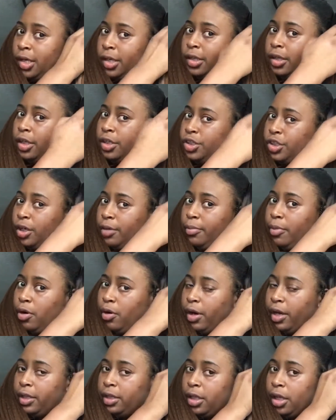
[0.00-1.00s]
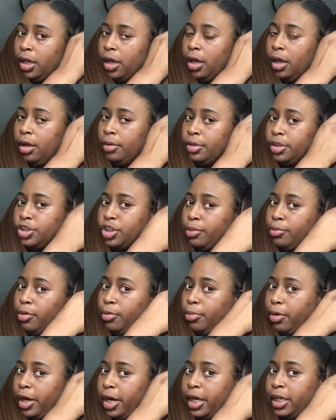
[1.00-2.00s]
the jumbo and the on the jumbo
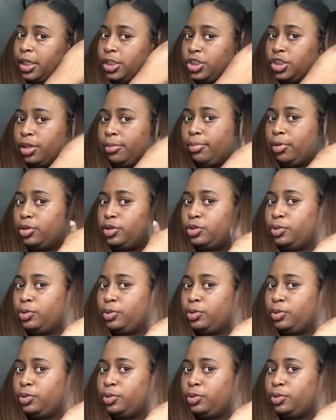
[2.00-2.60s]
braid and the jumbo